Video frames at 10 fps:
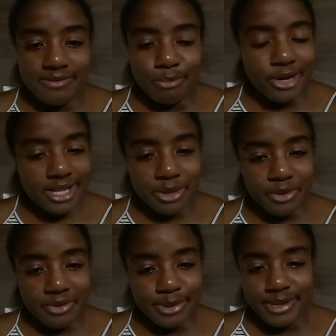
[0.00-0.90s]

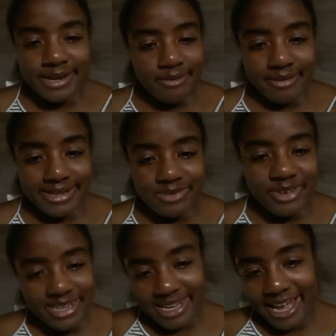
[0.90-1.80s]
breakthrough, deliverance,
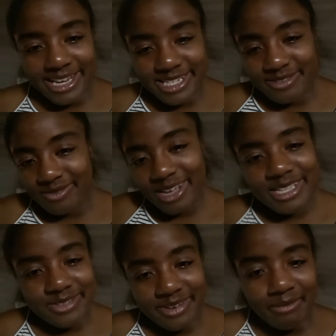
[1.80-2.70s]
vindication,
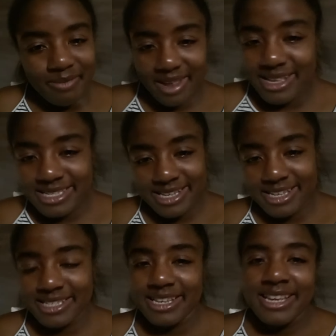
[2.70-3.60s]
victory,
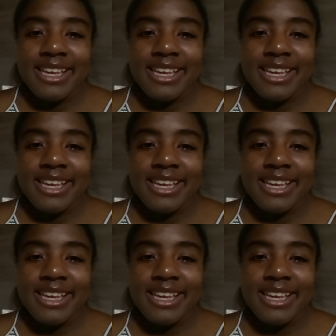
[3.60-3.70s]
blessings,